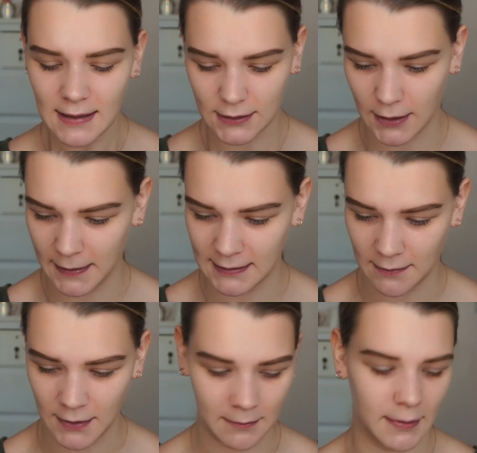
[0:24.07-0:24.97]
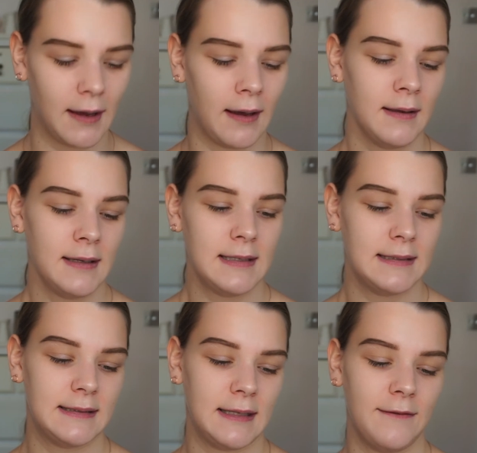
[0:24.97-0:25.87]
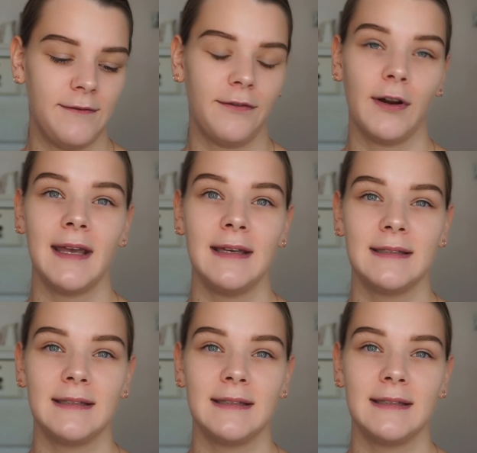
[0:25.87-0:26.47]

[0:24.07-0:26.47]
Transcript: So I picked up number C3,